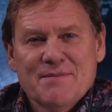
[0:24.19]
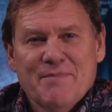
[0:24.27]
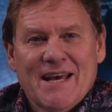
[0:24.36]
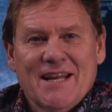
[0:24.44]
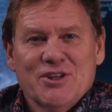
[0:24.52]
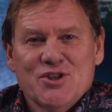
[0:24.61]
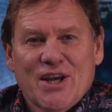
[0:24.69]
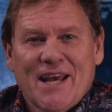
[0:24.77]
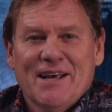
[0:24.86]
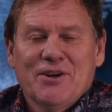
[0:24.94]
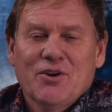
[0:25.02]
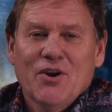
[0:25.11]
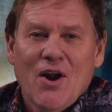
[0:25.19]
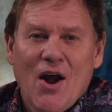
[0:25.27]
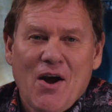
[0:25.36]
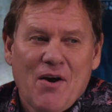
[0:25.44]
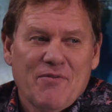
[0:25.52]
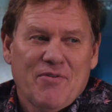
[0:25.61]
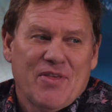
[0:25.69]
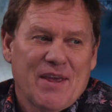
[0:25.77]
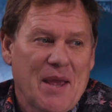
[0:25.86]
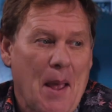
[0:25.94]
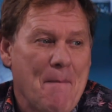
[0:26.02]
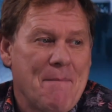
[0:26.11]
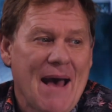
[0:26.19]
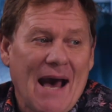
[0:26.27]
He's the managing editor of the